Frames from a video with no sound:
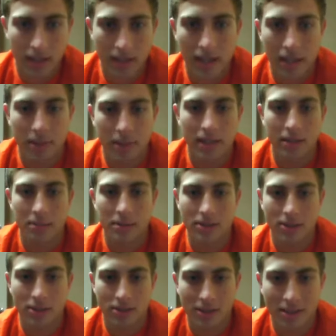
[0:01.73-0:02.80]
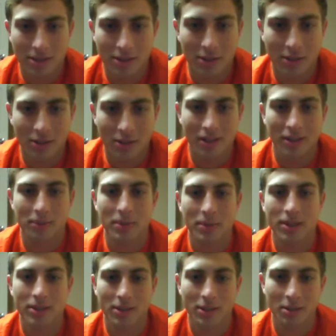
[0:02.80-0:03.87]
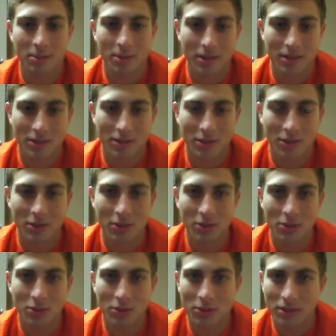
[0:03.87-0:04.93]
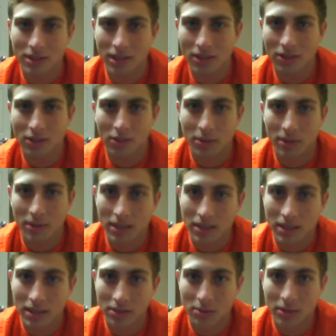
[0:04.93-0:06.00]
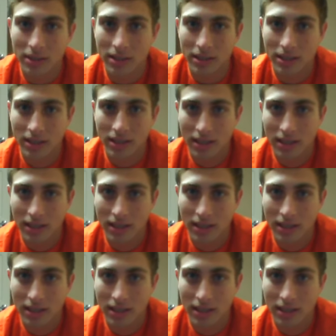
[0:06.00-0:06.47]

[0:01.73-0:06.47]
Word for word: Hey, my name is Austin Ansari, I'm here to talk about the new student dialogue we did last week.